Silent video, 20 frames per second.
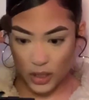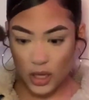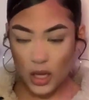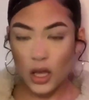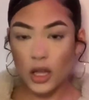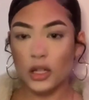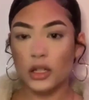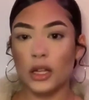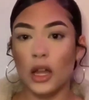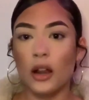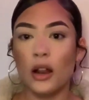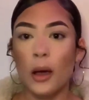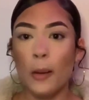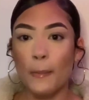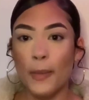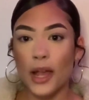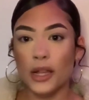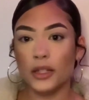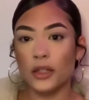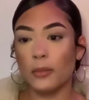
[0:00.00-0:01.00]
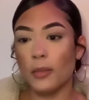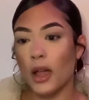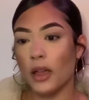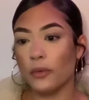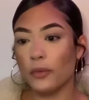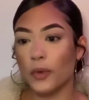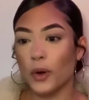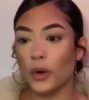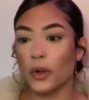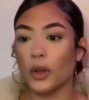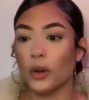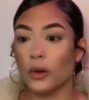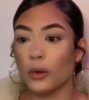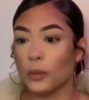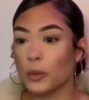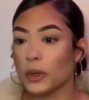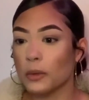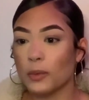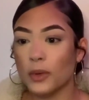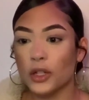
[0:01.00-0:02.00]
Shout out Mastermind Photo.
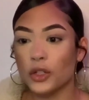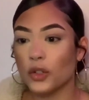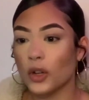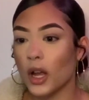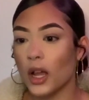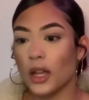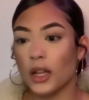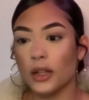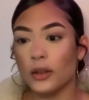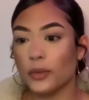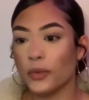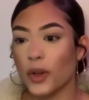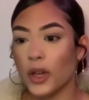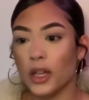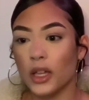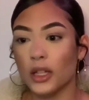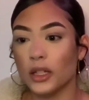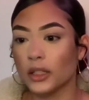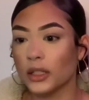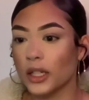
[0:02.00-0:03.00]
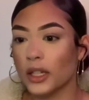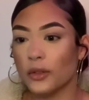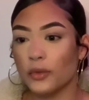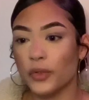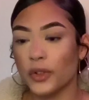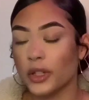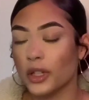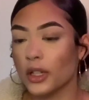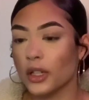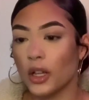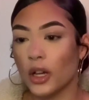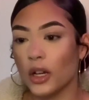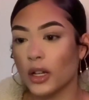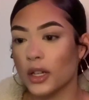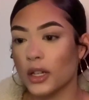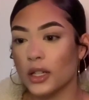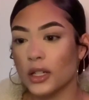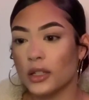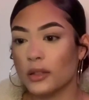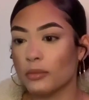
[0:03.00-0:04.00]
We've been trying to fucking link for the
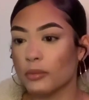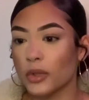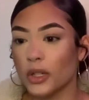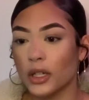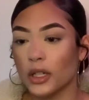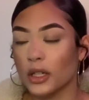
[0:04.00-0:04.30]
longest, but